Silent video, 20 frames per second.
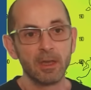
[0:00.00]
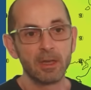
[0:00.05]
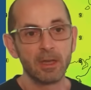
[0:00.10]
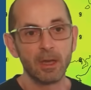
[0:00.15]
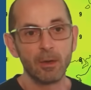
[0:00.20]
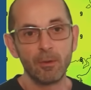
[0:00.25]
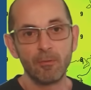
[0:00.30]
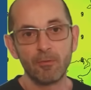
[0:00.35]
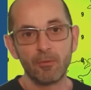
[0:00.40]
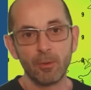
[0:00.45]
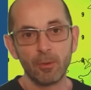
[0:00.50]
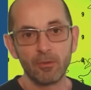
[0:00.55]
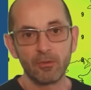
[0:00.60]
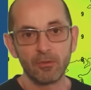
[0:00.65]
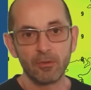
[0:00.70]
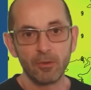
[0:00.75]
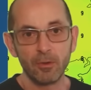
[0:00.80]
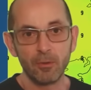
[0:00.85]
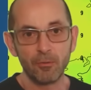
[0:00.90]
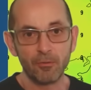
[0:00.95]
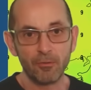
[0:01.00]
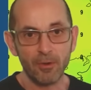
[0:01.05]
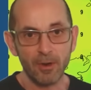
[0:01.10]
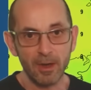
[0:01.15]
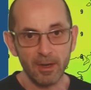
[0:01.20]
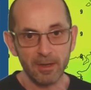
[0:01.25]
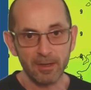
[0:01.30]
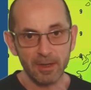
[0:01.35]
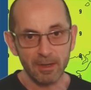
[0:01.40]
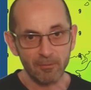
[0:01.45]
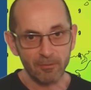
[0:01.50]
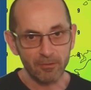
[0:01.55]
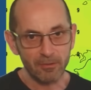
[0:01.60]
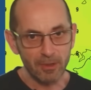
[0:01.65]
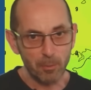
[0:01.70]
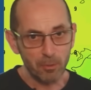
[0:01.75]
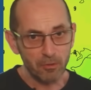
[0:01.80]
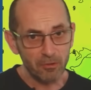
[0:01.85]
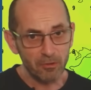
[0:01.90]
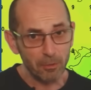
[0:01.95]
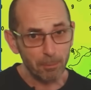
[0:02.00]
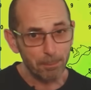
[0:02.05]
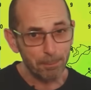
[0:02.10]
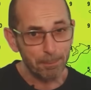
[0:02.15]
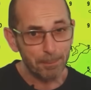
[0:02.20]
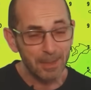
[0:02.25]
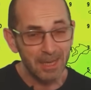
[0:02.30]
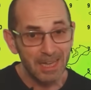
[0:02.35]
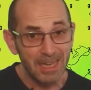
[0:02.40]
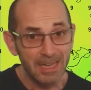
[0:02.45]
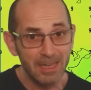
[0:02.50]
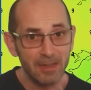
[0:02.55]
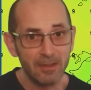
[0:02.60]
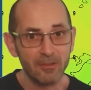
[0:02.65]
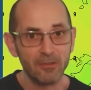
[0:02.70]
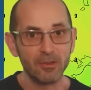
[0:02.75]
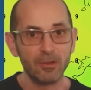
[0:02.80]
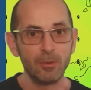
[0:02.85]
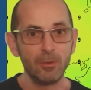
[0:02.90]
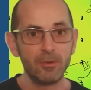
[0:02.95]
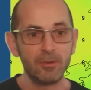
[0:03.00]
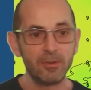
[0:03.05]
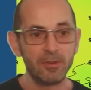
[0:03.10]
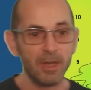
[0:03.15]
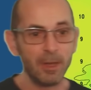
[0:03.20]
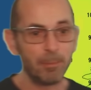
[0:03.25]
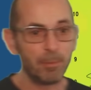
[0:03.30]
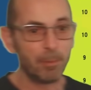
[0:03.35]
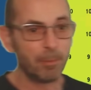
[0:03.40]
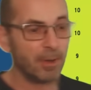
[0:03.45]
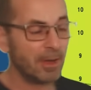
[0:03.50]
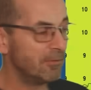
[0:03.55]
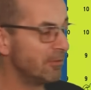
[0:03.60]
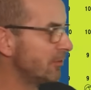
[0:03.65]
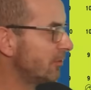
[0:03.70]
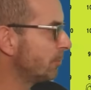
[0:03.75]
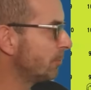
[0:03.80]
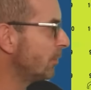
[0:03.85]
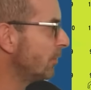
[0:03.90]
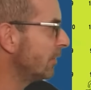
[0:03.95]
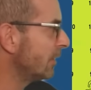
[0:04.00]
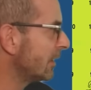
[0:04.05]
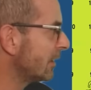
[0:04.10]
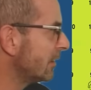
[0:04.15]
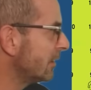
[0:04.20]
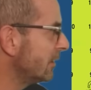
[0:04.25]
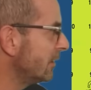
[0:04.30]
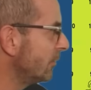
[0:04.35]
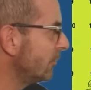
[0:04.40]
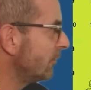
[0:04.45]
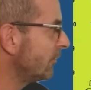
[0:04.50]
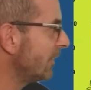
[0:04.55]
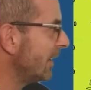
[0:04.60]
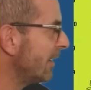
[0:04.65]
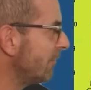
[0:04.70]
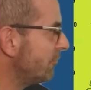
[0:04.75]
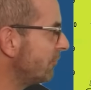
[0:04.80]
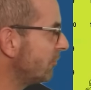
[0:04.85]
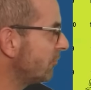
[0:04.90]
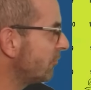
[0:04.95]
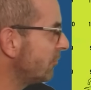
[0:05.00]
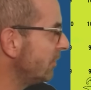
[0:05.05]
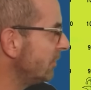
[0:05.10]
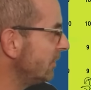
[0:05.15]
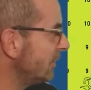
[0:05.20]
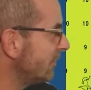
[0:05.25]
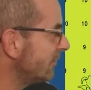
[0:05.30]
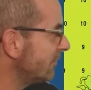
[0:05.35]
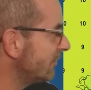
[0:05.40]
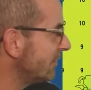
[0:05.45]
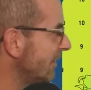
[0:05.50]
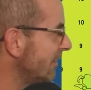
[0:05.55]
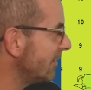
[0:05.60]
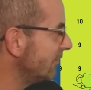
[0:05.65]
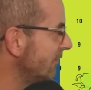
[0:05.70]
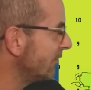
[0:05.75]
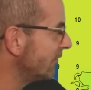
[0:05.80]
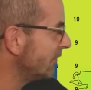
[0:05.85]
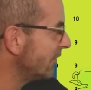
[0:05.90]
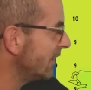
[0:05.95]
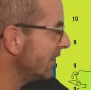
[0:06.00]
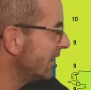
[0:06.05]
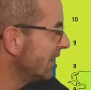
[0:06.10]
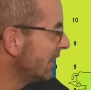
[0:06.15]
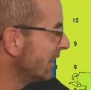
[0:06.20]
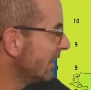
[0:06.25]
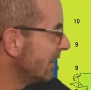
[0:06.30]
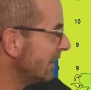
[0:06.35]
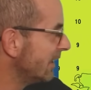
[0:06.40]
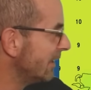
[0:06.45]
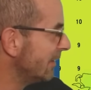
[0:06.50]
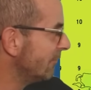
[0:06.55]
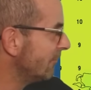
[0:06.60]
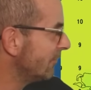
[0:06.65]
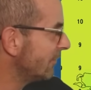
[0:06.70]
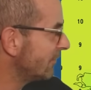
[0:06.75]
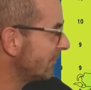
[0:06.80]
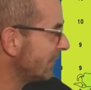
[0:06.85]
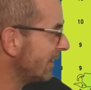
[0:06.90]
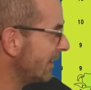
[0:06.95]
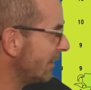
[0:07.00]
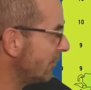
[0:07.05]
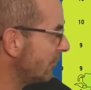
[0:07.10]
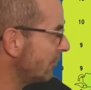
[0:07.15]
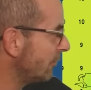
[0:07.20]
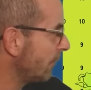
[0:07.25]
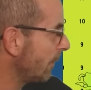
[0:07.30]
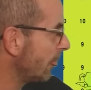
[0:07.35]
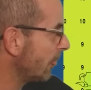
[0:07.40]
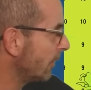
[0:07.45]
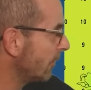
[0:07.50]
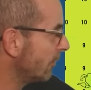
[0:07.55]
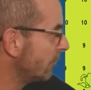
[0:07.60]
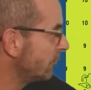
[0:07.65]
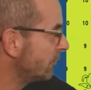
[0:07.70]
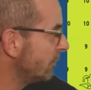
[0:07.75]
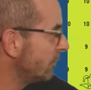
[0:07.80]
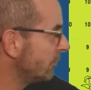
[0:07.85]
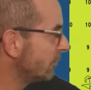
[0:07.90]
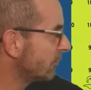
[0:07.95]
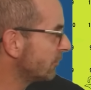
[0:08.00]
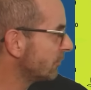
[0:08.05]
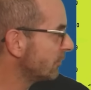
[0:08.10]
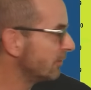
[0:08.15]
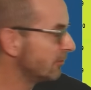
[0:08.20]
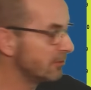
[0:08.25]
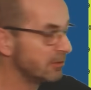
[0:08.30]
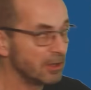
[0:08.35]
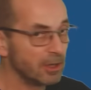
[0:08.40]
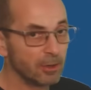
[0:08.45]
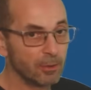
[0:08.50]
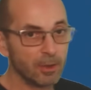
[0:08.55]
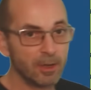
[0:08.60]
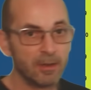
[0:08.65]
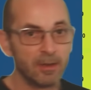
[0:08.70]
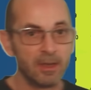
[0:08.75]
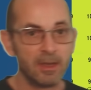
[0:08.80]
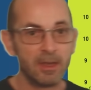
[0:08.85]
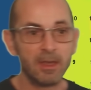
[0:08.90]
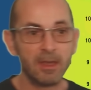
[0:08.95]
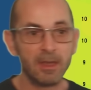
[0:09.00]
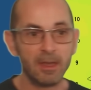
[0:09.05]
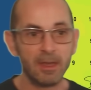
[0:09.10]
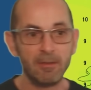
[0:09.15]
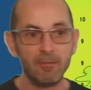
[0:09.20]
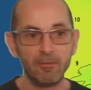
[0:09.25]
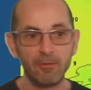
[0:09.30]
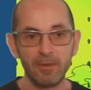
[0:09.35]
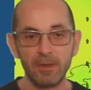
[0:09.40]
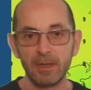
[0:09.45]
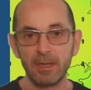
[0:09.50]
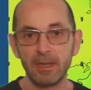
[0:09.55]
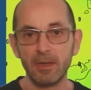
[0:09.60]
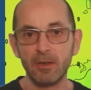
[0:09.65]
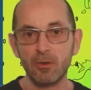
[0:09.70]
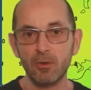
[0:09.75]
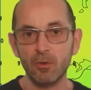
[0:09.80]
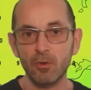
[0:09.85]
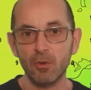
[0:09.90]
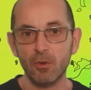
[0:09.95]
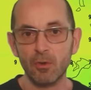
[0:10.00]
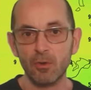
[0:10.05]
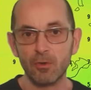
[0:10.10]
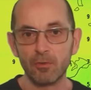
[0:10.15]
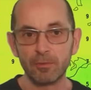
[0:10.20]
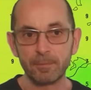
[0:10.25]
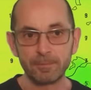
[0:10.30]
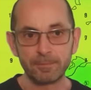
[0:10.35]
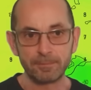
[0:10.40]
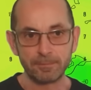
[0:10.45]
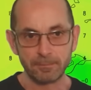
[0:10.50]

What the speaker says: Going forwards to Friday, and temperatures are beginning to dip by this point, close to the average really, sevens there in the south, a few degrees lower in the north.